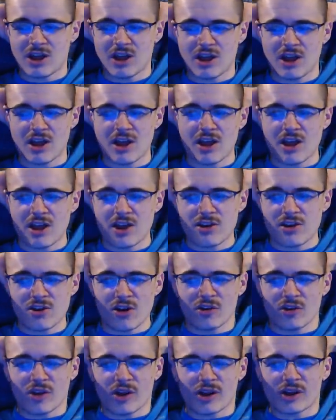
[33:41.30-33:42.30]

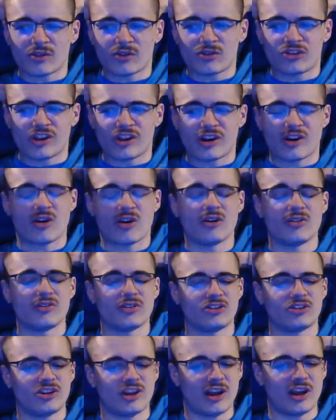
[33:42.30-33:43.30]
Not that I've seen,
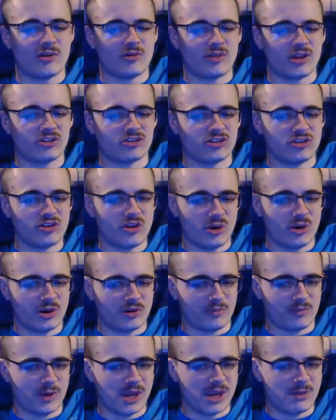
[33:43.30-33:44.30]
Oliver TL. There's not
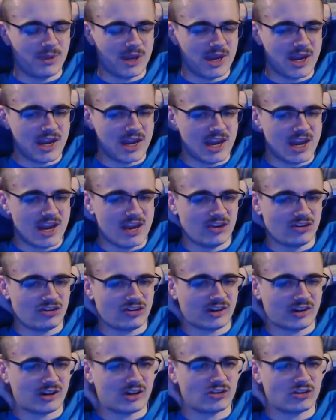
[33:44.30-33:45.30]
enough PPE here,
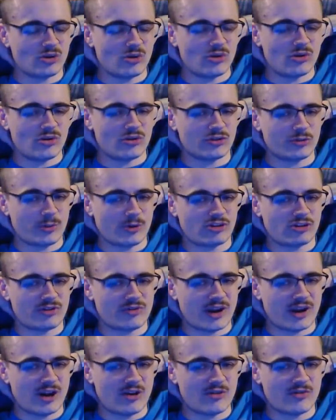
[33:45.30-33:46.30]
sadly, at all, especially for
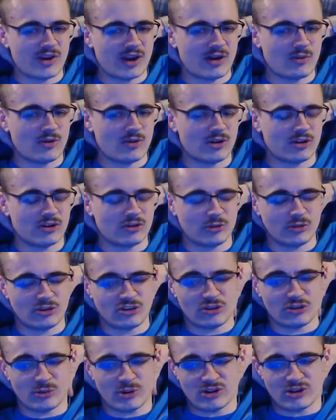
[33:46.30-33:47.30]
healthcare workers, which
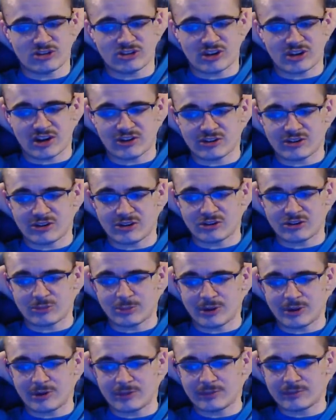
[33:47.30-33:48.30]
is really scandalous,
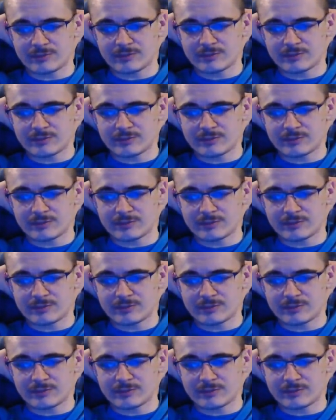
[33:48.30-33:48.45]
but...